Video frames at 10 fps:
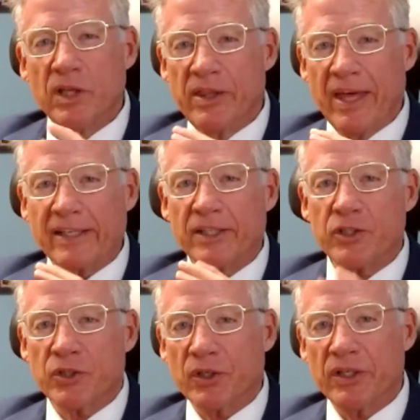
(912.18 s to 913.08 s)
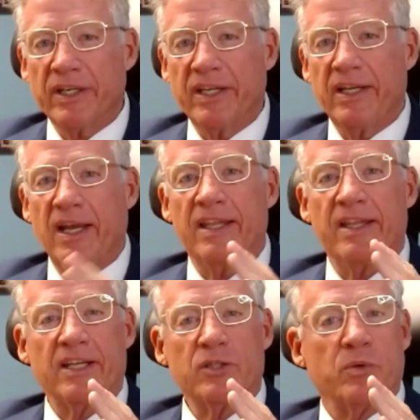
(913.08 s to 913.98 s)
that uncertainty, and
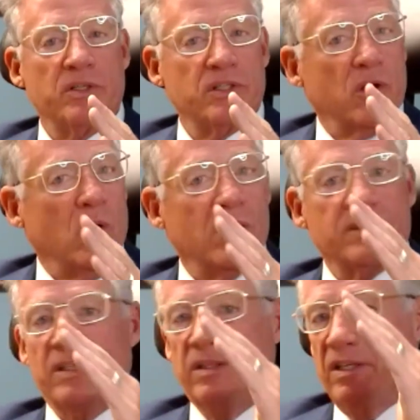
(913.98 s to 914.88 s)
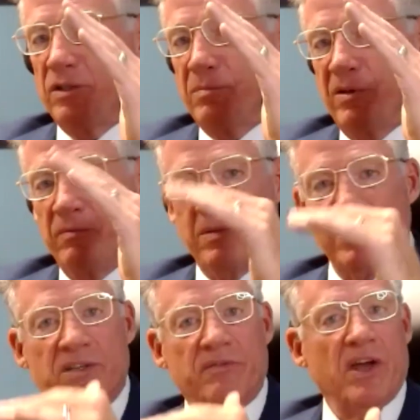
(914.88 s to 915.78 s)
that's what's causing these
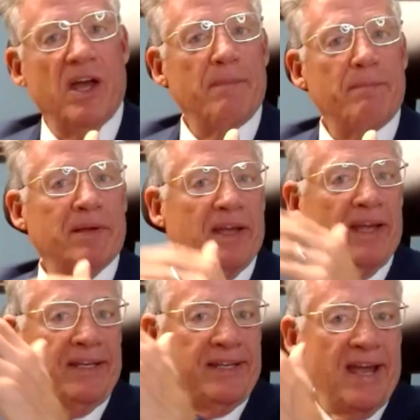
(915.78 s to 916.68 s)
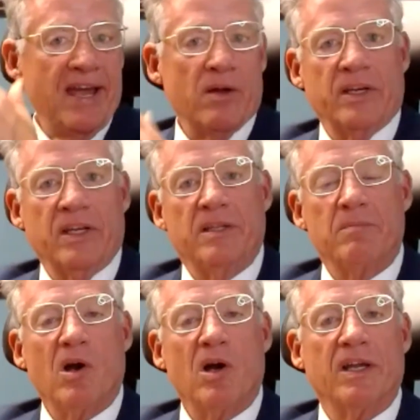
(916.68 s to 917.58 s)
movements of up and down in the
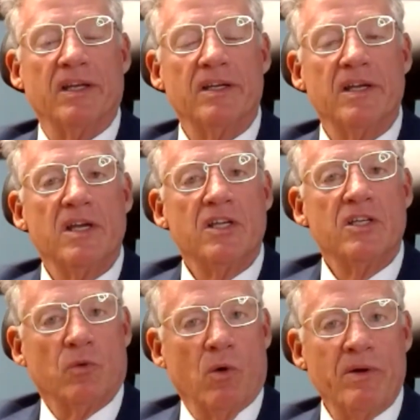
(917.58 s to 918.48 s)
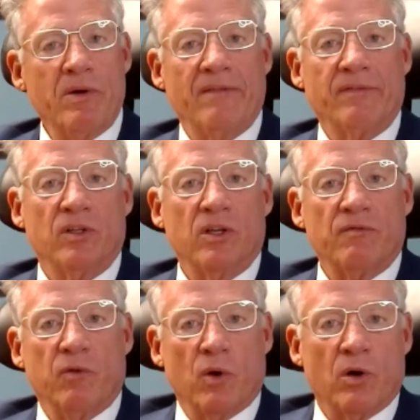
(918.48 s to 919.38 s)
market. So what we have to
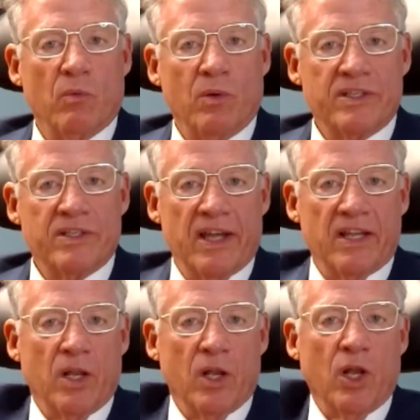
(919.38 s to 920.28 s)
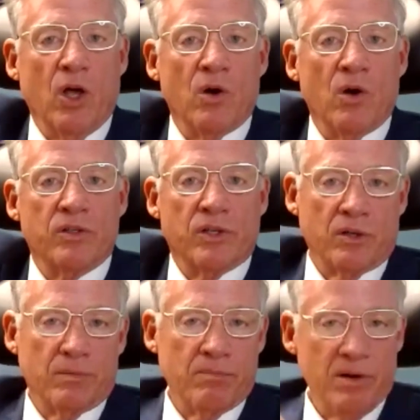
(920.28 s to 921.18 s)
look for, what's that
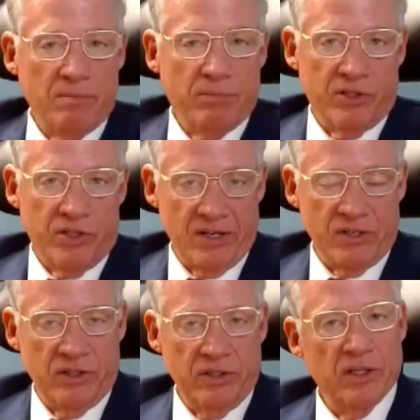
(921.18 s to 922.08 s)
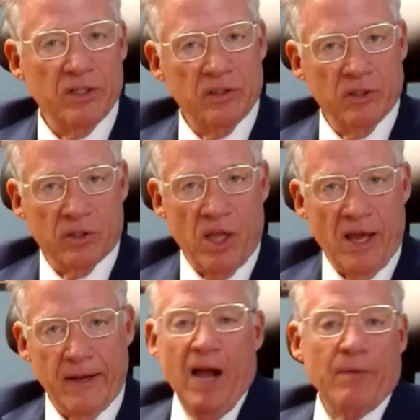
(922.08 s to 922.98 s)
long-term projection look
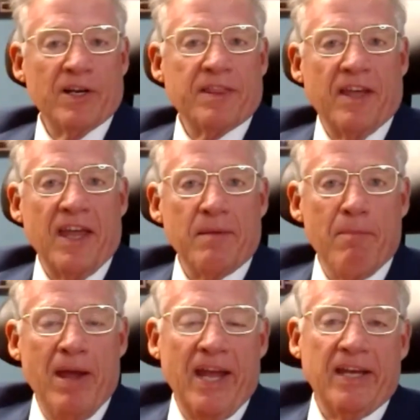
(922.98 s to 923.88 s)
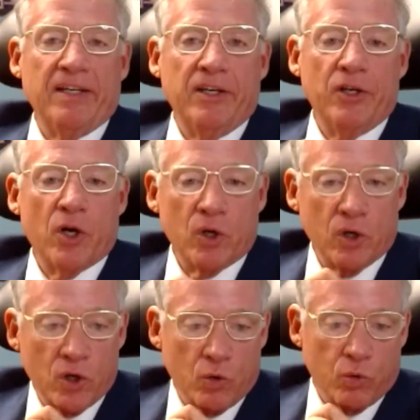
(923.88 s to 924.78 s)
like? I want to thank Megan and her
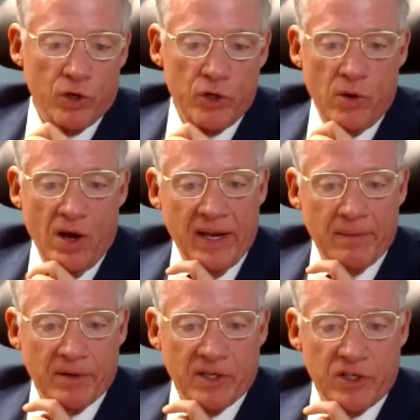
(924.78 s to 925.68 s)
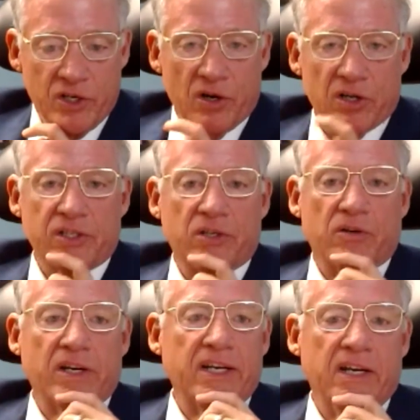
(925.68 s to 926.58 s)
crew. I am going to share a
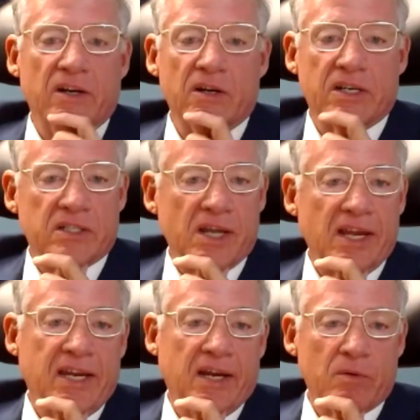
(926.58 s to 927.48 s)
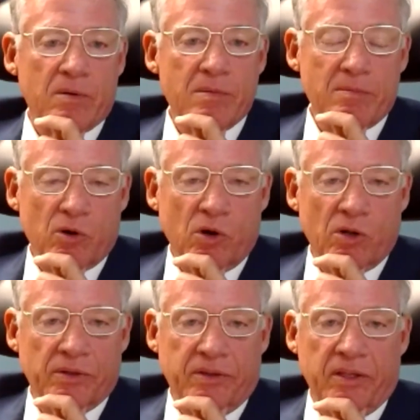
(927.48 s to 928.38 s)
screen here because I can't remember all
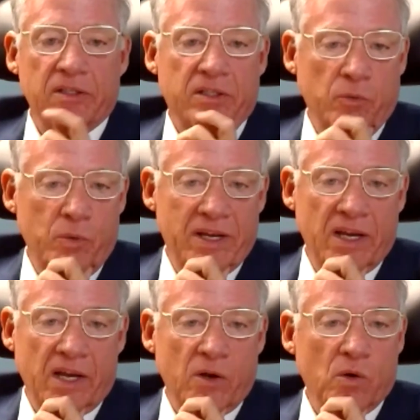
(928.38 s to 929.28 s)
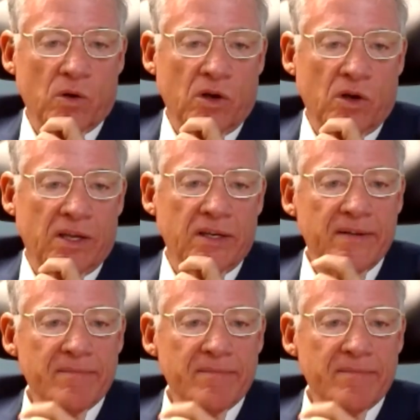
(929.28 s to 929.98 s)
the things that we got going on